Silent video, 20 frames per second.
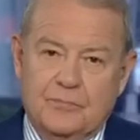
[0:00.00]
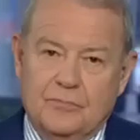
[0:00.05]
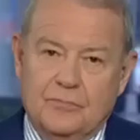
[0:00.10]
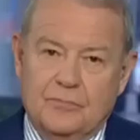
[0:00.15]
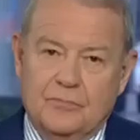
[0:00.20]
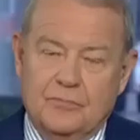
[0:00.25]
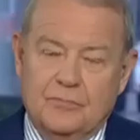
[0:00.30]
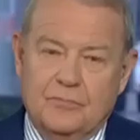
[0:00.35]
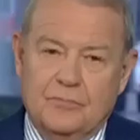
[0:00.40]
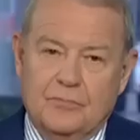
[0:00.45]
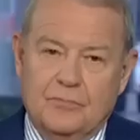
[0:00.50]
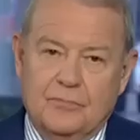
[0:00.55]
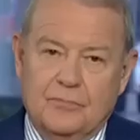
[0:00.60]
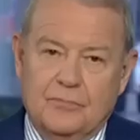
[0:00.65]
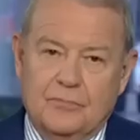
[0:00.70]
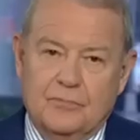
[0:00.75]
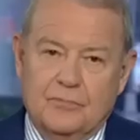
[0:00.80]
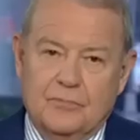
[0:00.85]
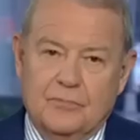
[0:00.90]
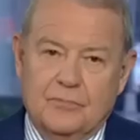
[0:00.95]

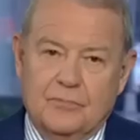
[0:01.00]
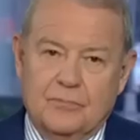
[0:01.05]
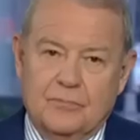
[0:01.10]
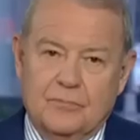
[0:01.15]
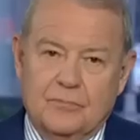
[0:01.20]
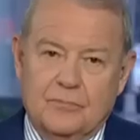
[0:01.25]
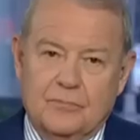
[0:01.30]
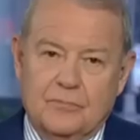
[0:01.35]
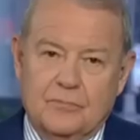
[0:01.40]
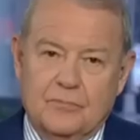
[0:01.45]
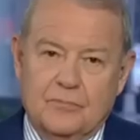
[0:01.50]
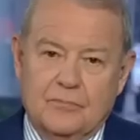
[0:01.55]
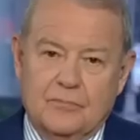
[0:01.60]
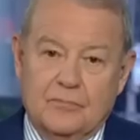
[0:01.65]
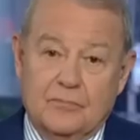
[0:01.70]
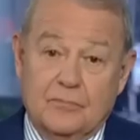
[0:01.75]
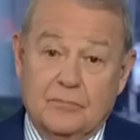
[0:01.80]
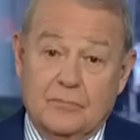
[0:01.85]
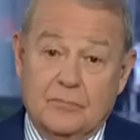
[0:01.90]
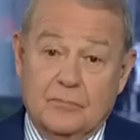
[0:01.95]

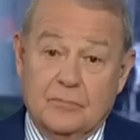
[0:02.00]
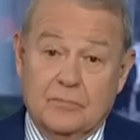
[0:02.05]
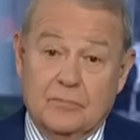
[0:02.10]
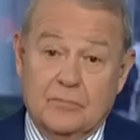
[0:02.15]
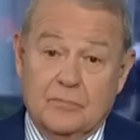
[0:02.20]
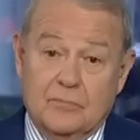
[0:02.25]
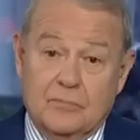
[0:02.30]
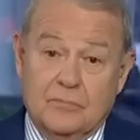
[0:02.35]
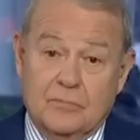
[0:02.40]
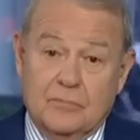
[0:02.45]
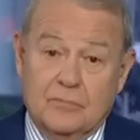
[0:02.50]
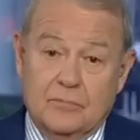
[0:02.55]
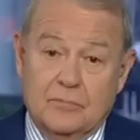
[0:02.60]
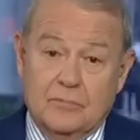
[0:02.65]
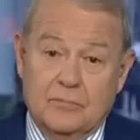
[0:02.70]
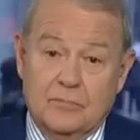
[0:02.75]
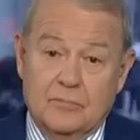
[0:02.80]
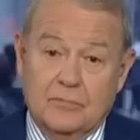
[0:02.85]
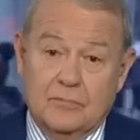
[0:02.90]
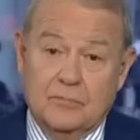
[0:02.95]

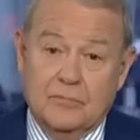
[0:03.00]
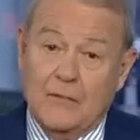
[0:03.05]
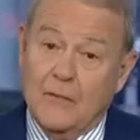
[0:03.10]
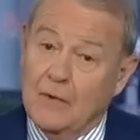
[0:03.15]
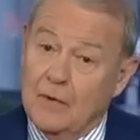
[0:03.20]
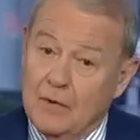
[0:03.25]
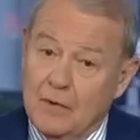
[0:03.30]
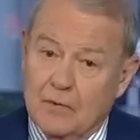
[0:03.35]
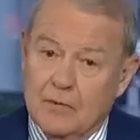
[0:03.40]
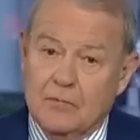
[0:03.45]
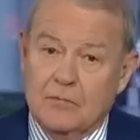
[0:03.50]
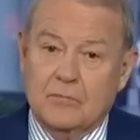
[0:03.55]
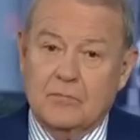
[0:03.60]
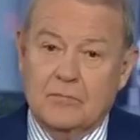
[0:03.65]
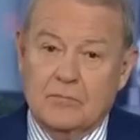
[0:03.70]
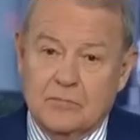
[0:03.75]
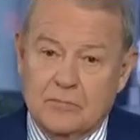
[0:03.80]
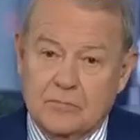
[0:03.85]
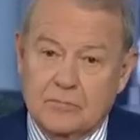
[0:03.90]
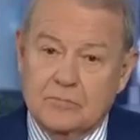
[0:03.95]

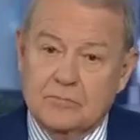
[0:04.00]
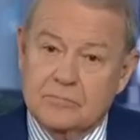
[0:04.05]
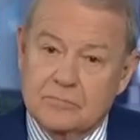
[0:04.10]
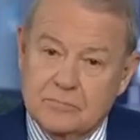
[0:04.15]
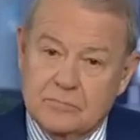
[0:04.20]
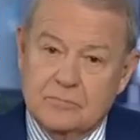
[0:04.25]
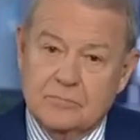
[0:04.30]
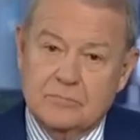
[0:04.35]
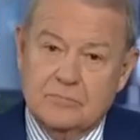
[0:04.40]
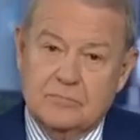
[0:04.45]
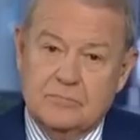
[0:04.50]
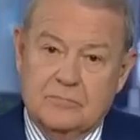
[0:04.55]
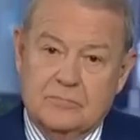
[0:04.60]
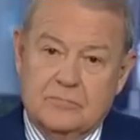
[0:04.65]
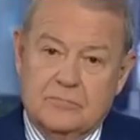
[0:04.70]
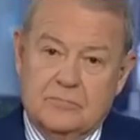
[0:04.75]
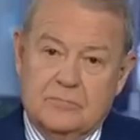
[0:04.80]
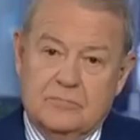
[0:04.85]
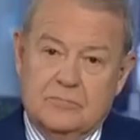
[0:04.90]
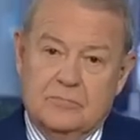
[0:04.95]

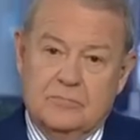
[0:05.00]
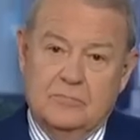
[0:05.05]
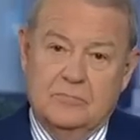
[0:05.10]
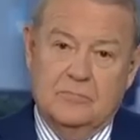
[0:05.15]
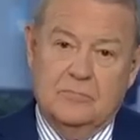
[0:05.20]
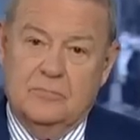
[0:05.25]
(silent)